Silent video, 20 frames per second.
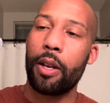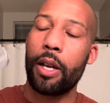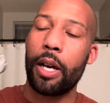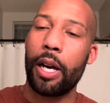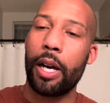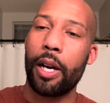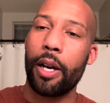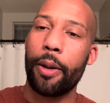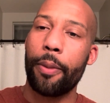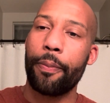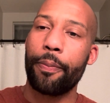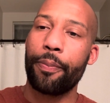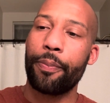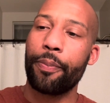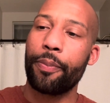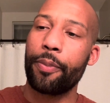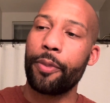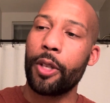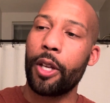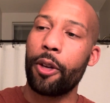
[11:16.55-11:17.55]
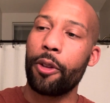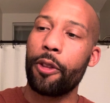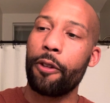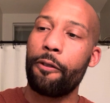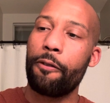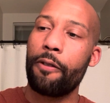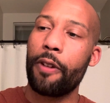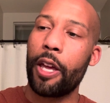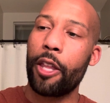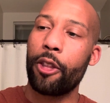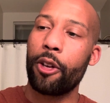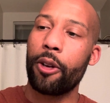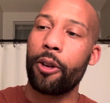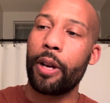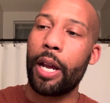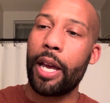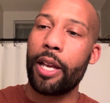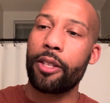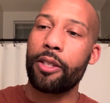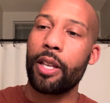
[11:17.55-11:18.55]
the Feather
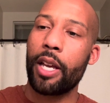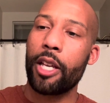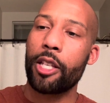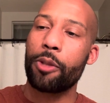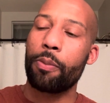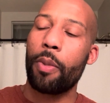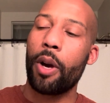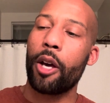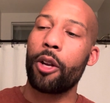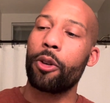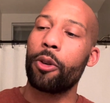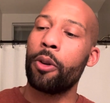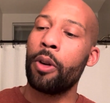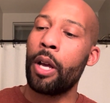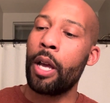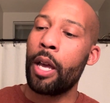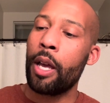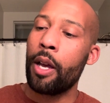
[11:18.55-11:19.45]
SS model.